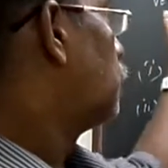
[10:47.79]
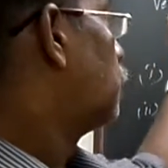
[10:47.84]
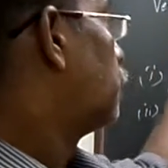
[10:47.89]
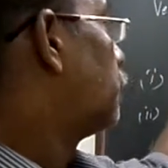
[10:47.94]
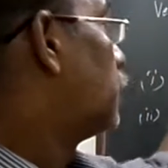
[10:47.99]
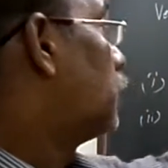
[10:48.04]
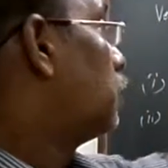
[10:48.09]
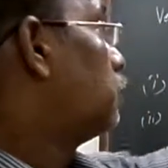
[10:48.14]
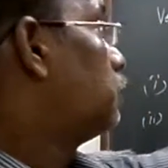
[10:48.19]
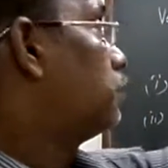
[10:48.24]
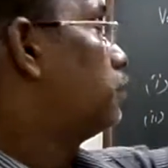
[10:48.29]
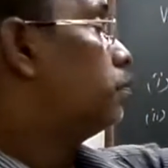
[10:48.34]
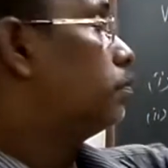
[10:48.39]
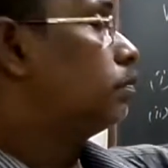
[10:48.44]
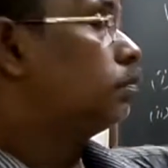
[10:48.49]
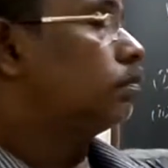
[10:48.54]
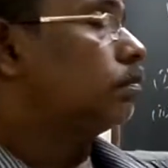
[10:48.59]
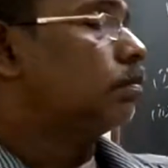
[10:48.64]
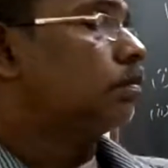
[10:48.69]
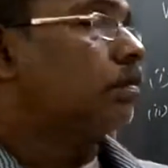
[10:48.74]
from
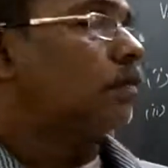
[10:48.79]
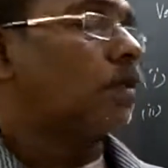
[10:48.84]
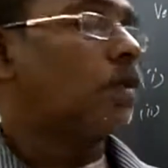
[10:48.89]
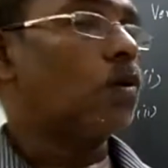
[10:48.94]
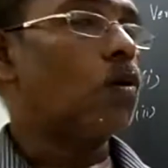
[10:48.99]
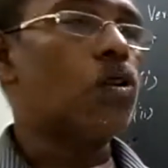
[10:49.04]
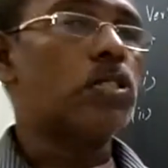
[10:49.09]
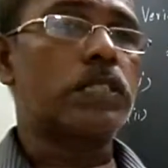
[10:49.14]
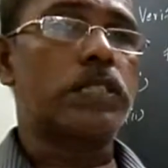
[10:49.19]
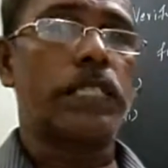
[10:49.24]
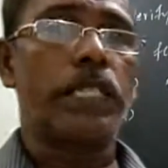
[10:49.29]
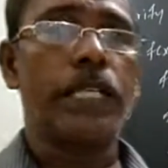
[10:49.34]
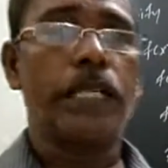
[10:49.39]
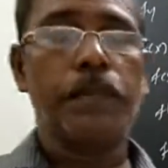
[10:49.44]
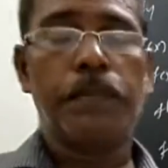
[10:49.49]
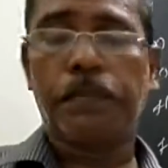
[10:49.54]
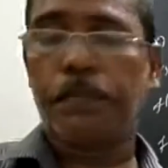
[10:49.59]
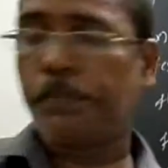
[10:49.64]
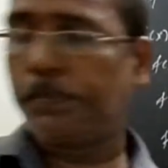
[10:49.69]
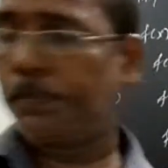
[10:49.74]
Rolle's theorem.